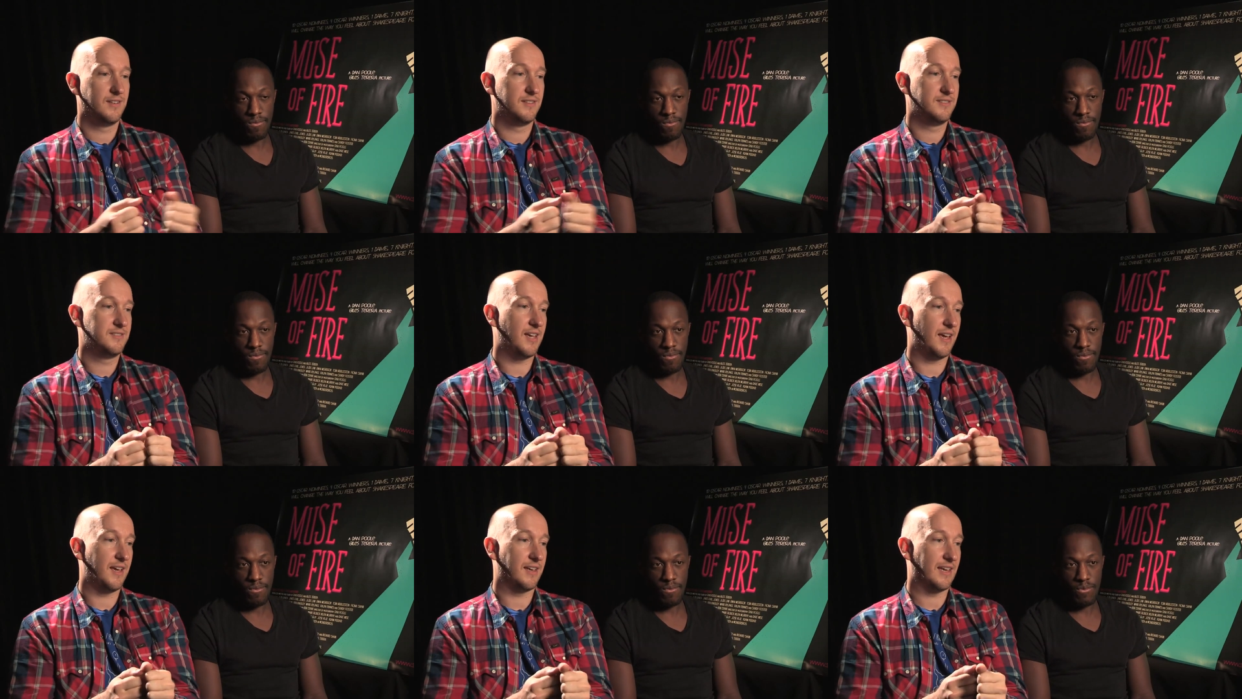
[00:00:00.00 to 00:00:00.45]

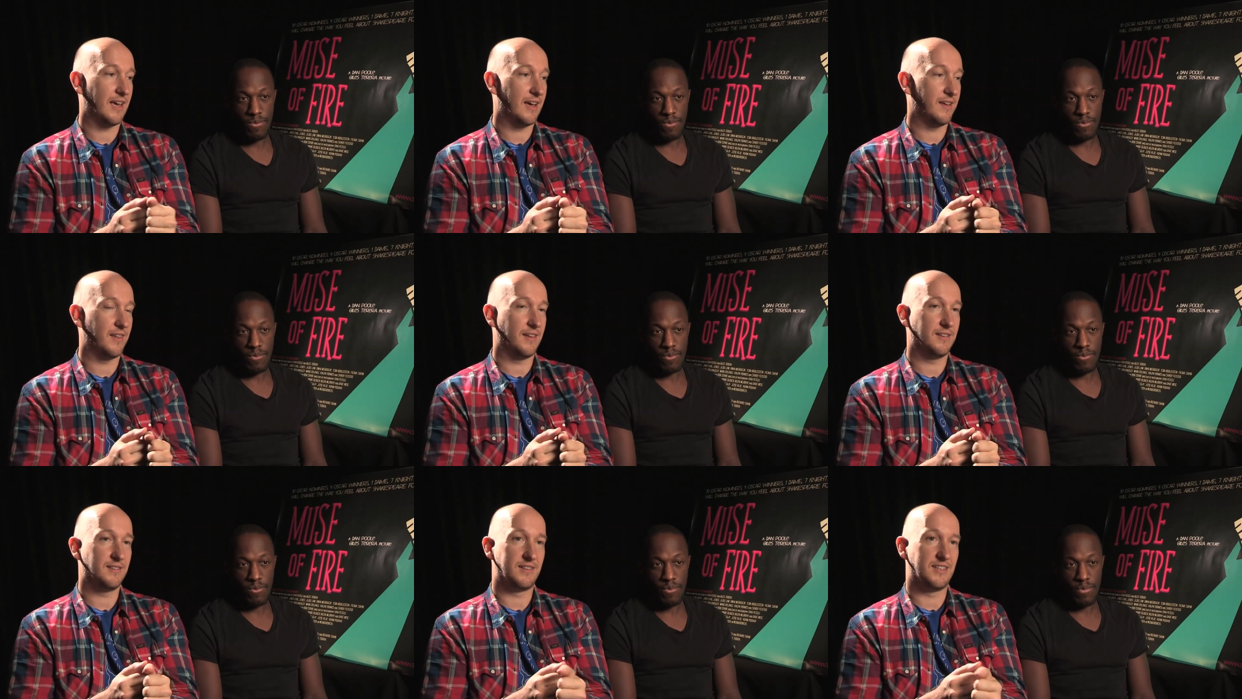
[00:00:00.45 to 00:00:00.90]
Speaker 1: take out
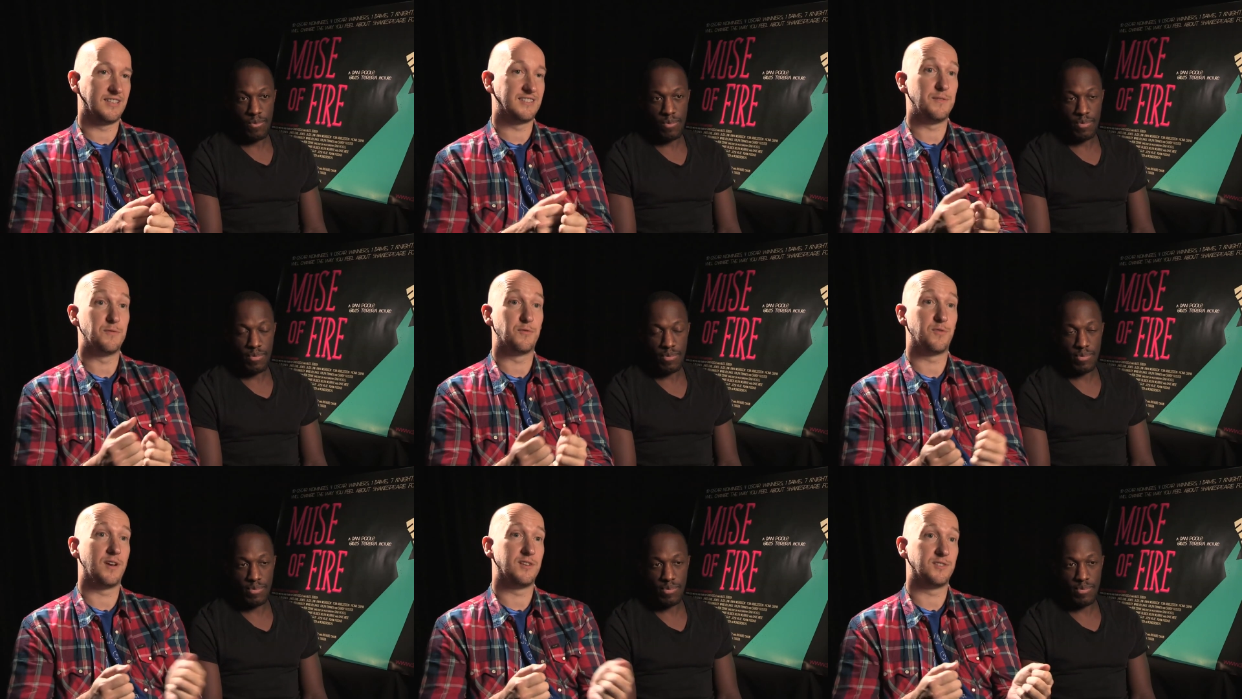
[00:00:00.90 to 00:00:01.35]
that
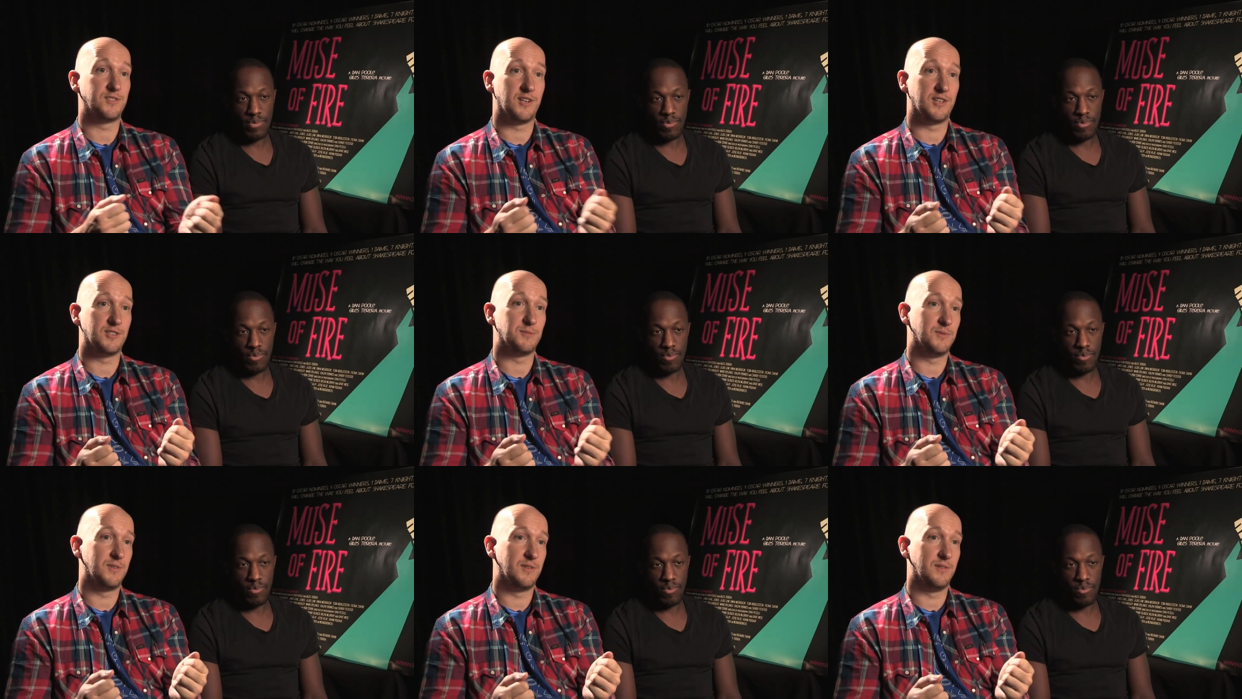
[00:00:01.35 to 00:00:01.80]

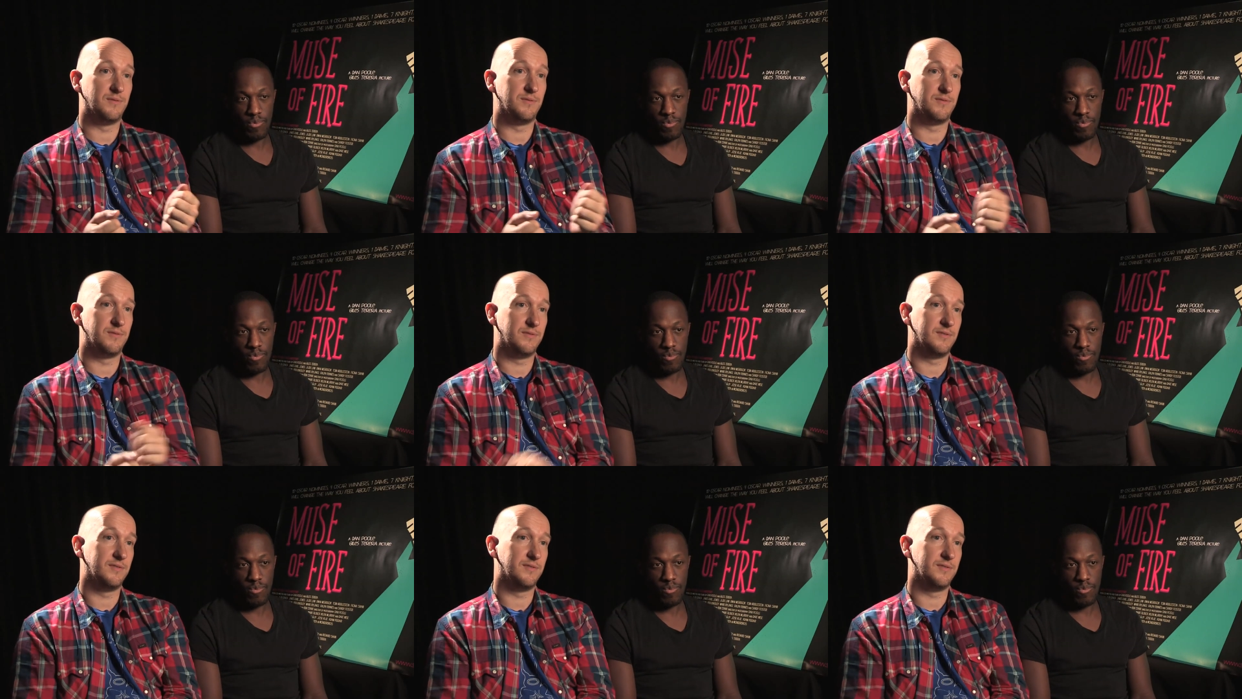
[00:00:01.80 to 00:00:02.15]
disenfranchisement of